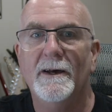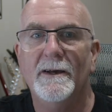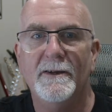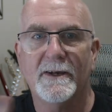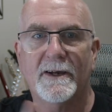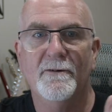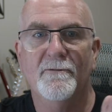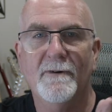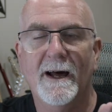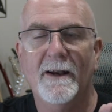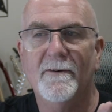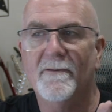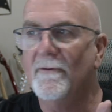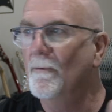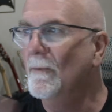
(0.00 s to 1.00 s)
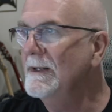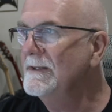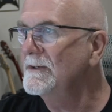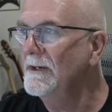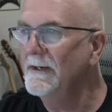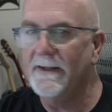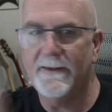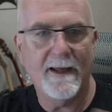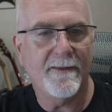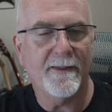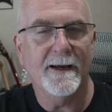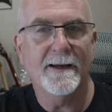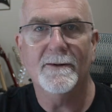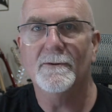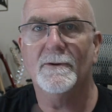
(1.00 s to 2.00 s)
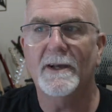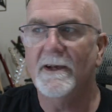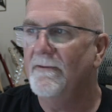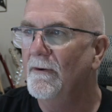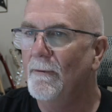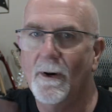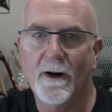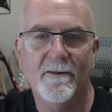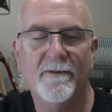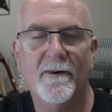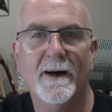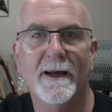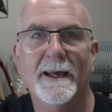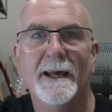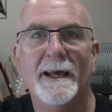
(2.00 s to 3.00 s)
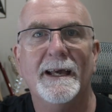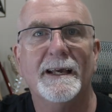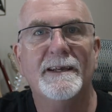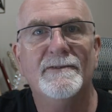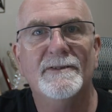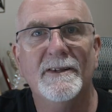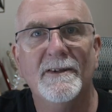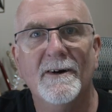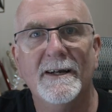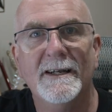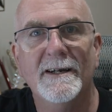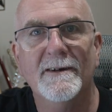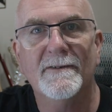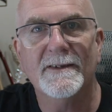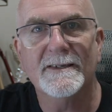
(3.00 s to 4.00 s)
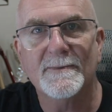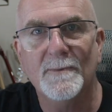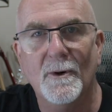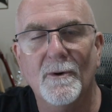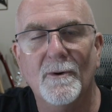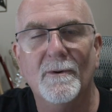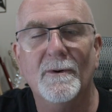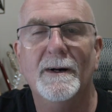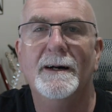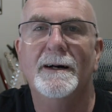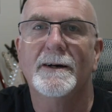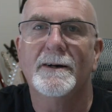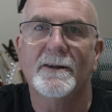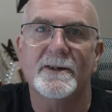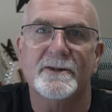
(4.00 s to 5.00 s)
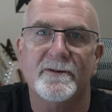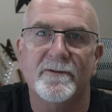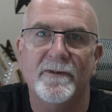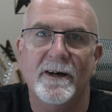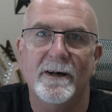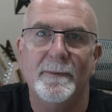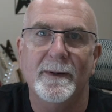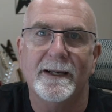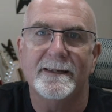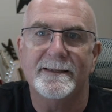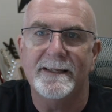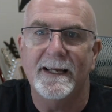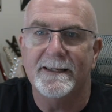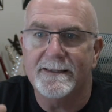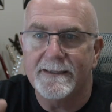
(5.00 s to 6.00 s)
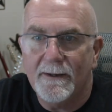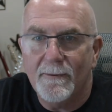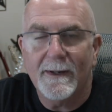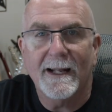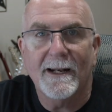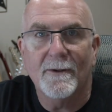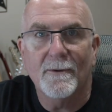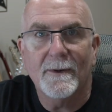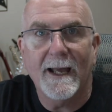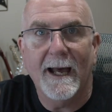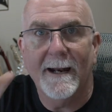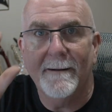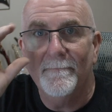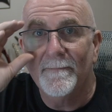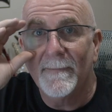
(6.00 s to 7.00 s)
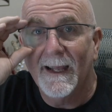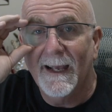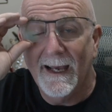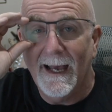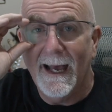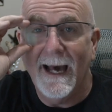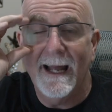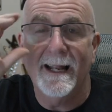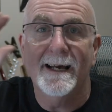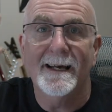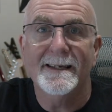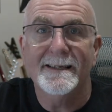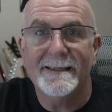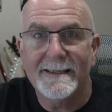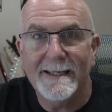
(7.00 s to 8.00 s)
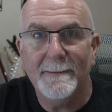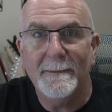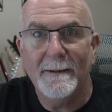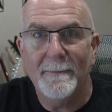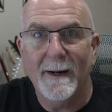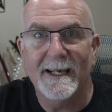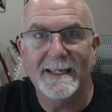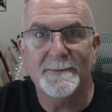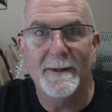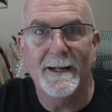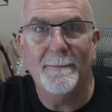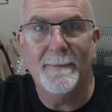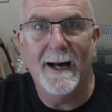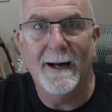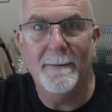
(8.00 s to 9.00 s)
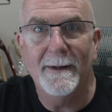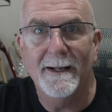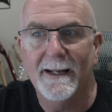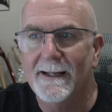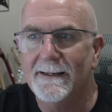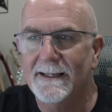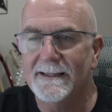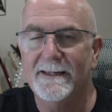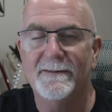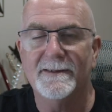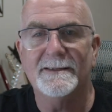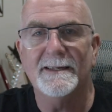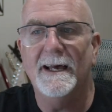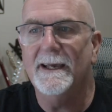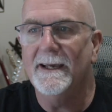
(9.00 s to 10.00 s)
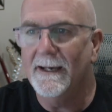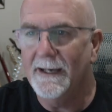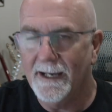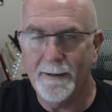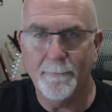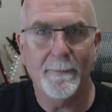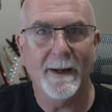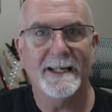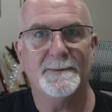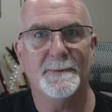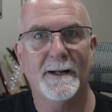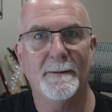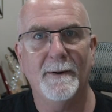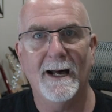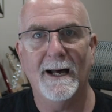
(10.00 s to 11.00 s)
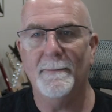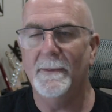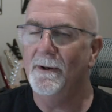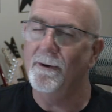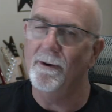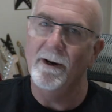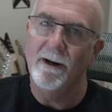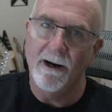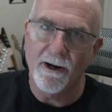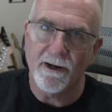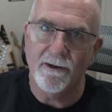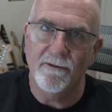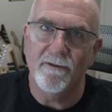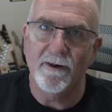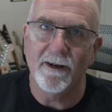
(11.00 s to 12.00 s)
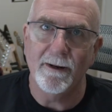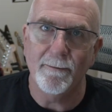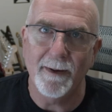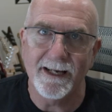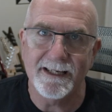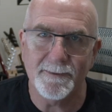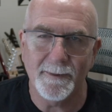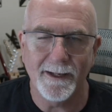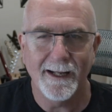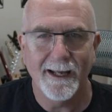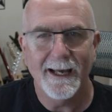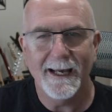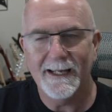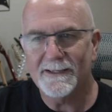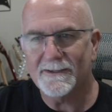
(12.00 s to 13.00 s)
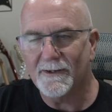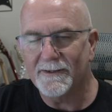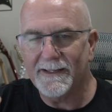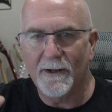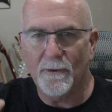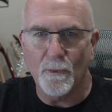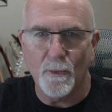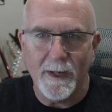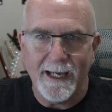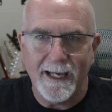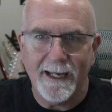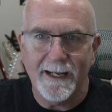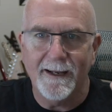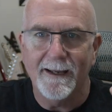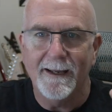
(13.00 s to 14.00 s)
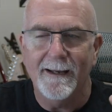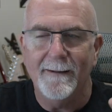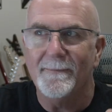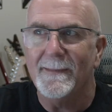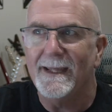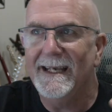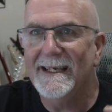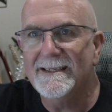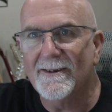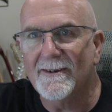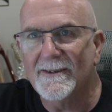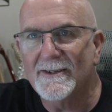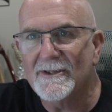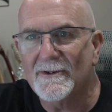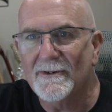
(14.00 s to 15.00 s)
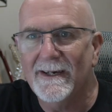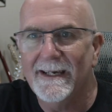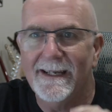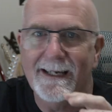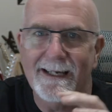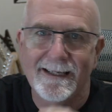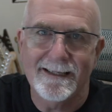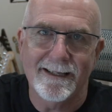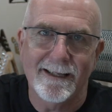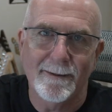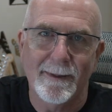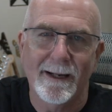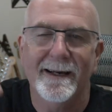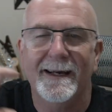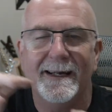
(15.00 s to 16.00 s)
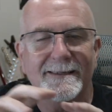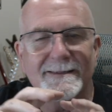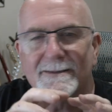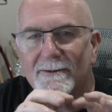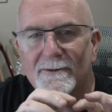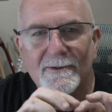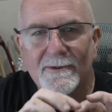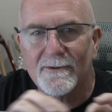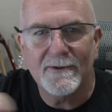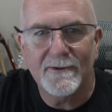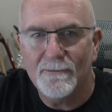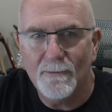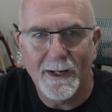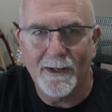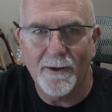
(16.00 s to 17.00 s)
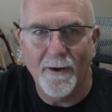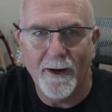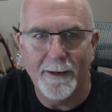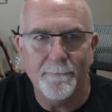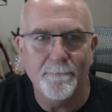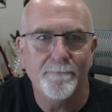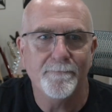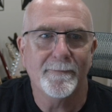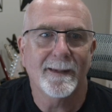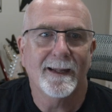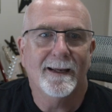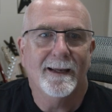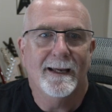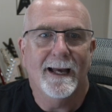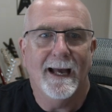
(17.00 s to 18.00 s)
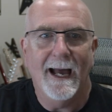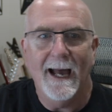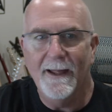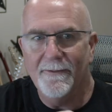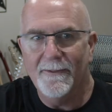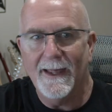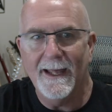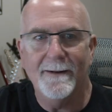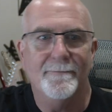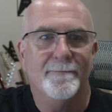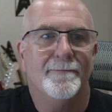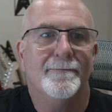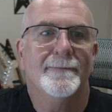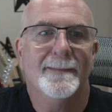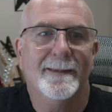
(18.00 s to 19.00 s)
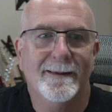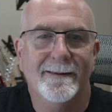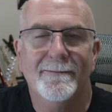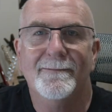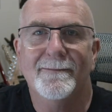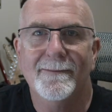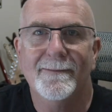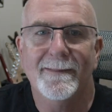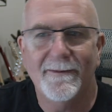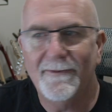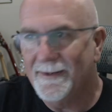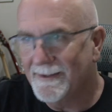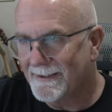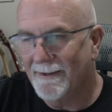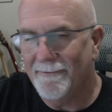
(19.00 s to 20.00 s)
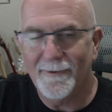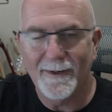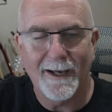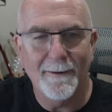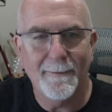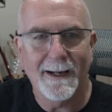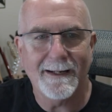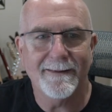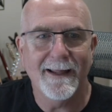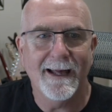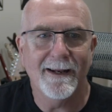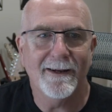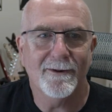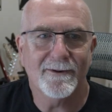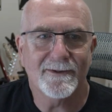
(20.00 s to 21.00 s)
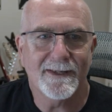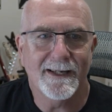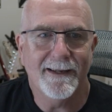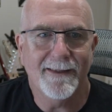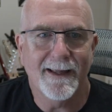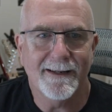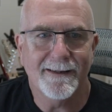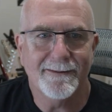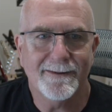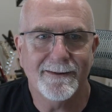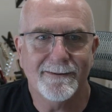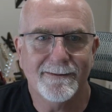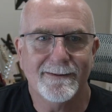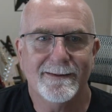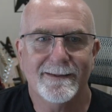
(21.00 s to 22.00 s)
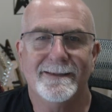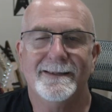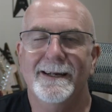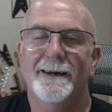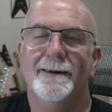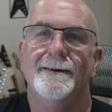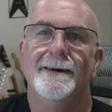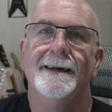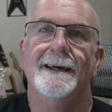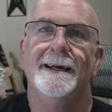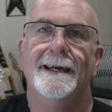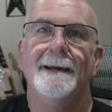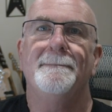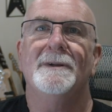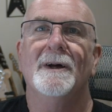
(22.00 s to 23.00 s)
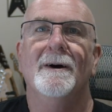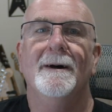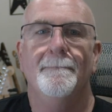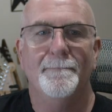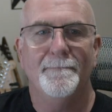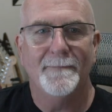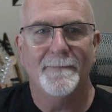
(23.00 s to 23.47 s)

you can run from one side to the other looking for Wi-Fi. It gives you the idea of the small claustrophobic sense that we're going to look at. And a semi-basement apartment doesn't even say a basement apartment or a converted basement. It's got that weird, is it on the street? Is it in the it's one line. And then if we go back to that, you'll see that Iptime